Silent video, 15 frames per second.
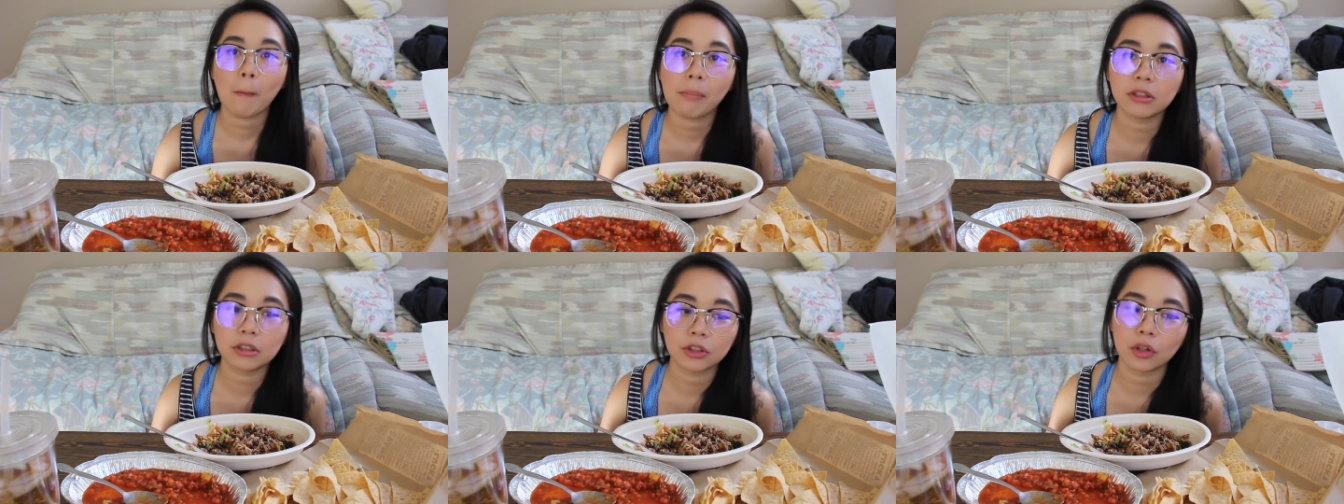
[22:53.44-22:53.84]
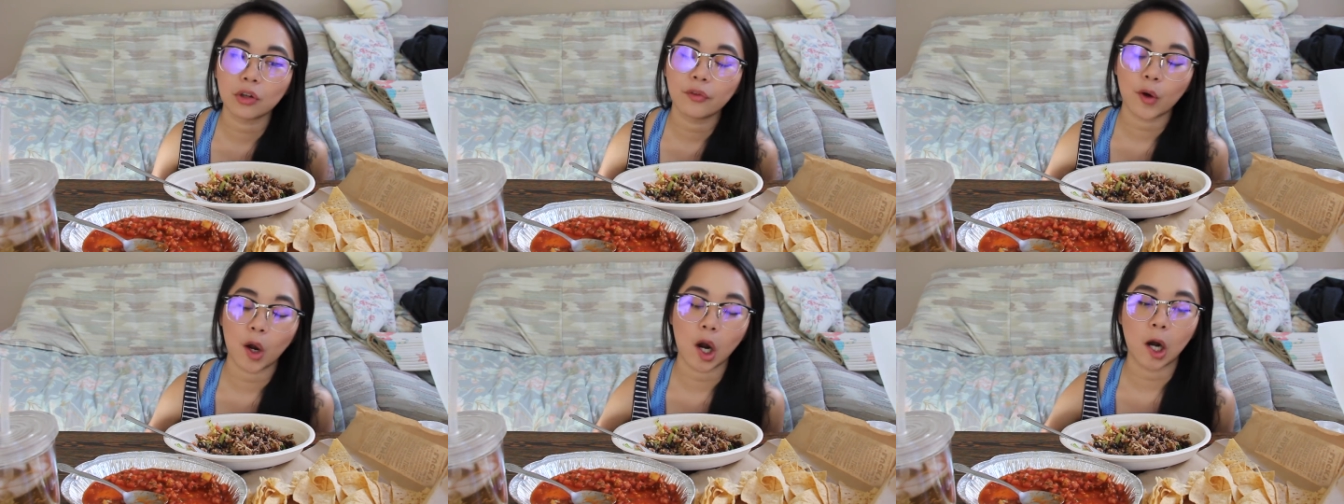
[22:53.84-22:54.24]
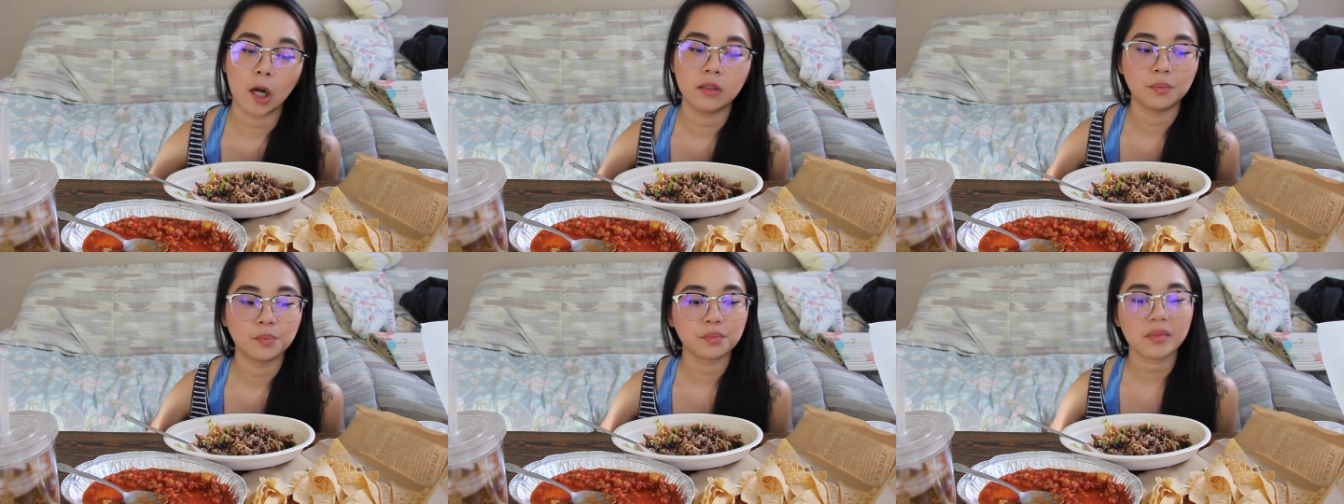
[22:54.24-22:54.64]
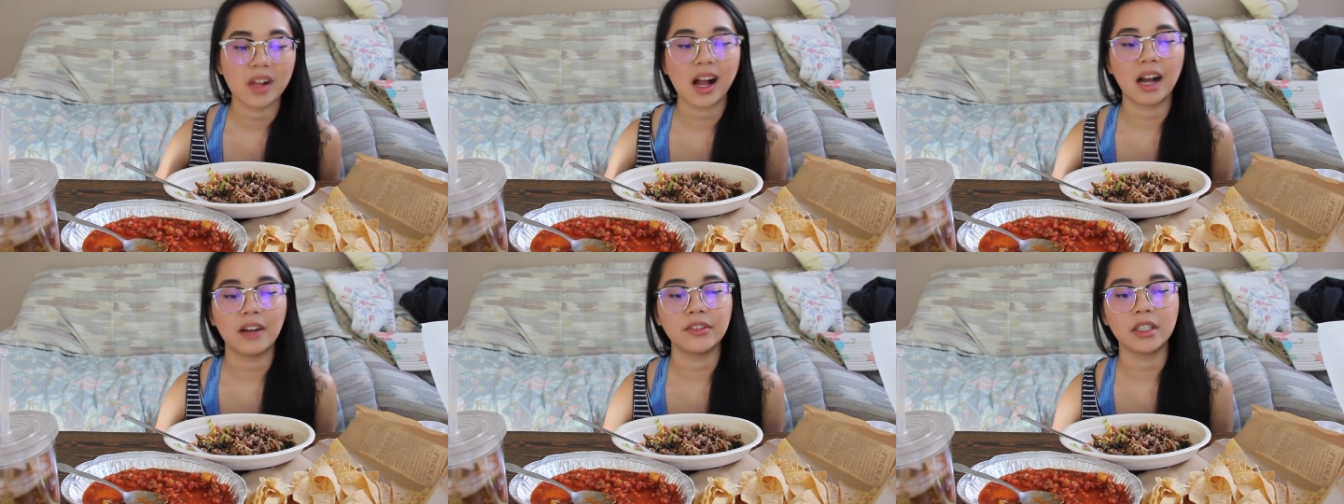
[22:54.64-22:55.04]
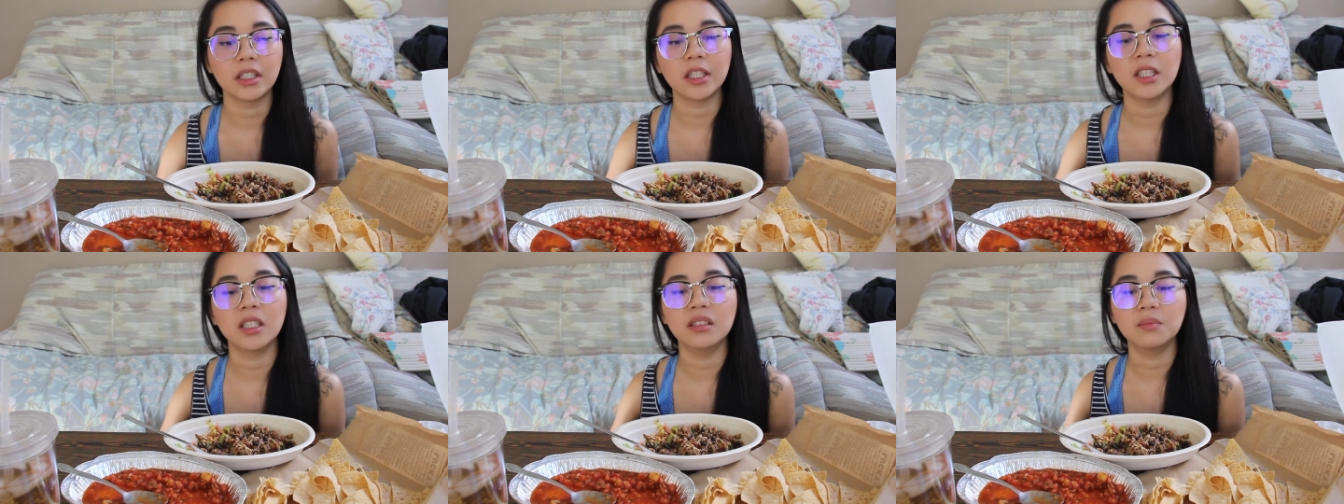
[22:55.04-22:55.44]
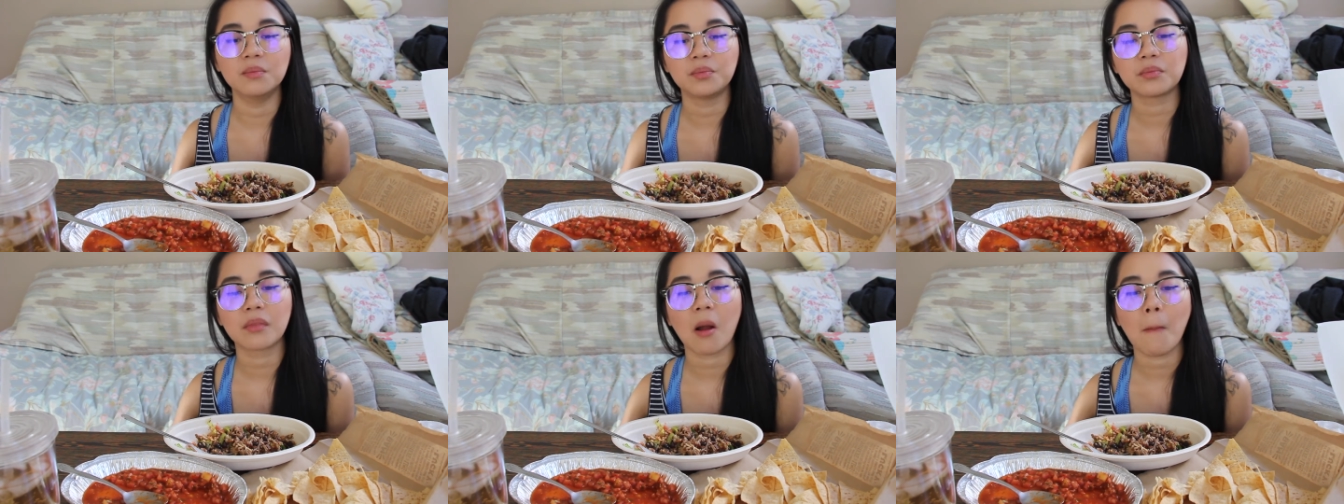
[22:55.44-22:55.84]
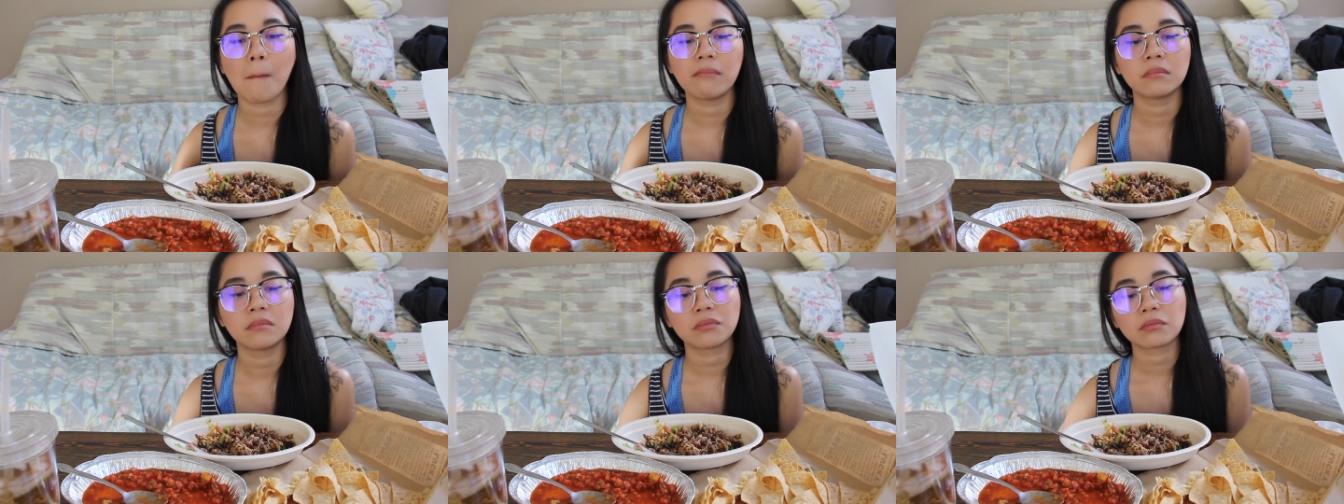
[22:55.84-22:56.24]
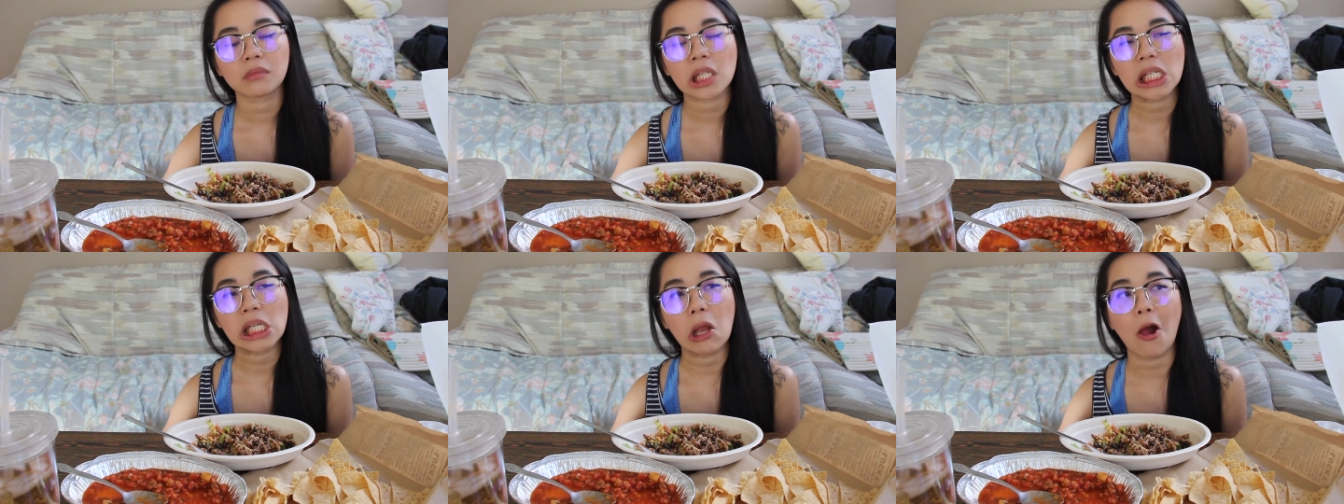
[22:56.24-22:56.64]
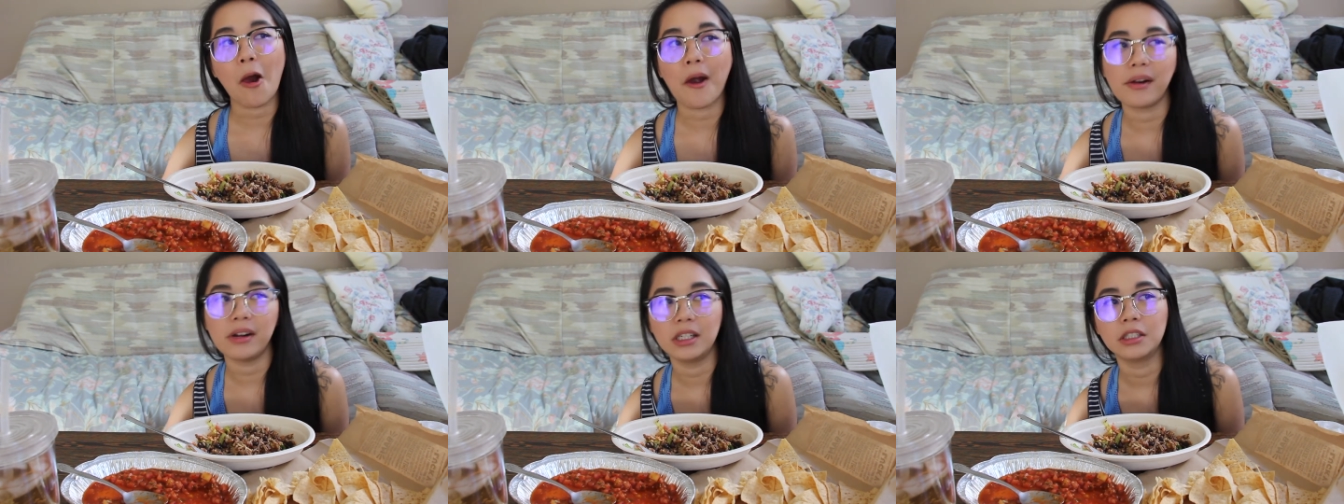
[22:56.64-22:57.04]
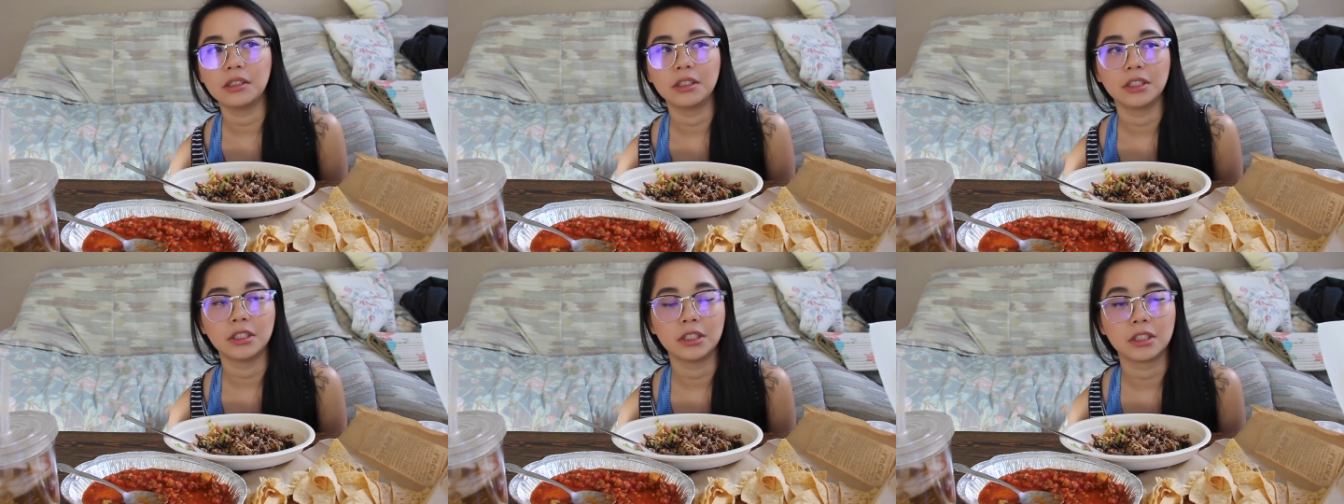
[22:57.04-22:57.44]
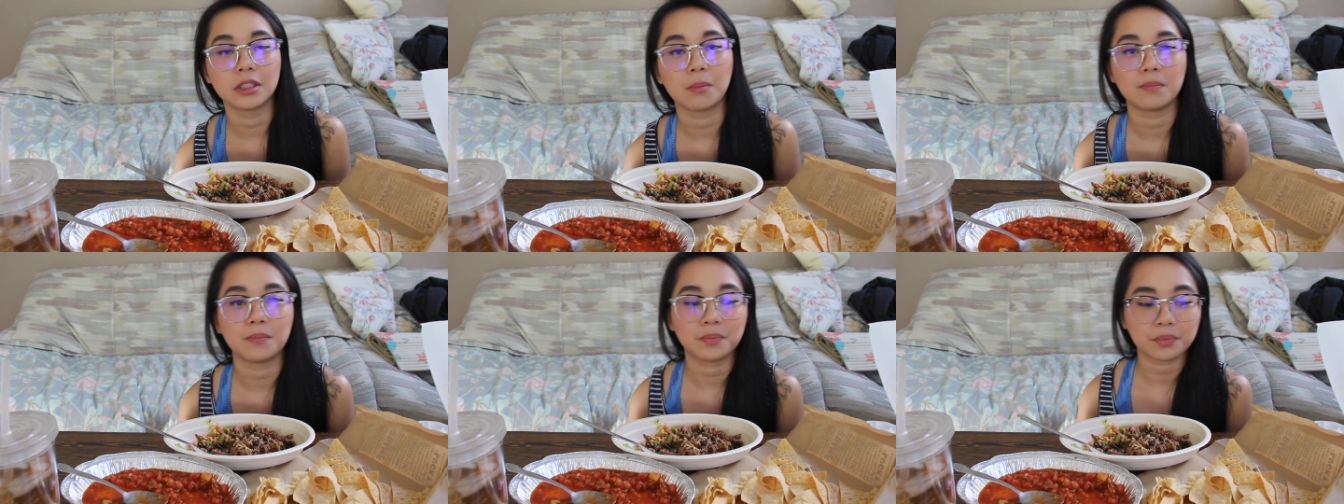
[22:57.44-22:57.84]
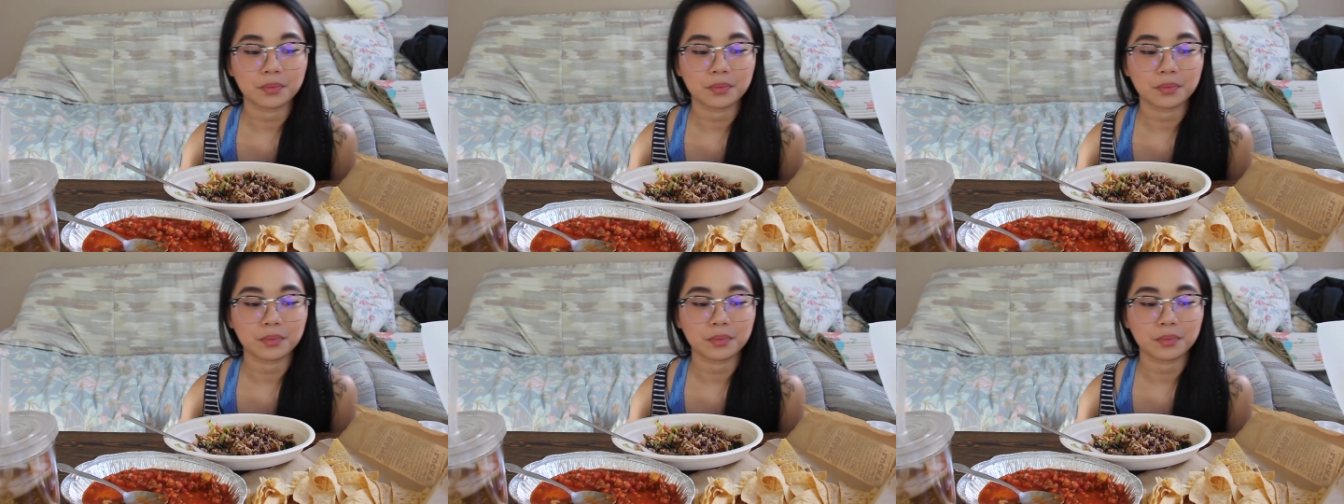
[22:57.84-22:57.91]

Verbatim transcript: But so far, having him is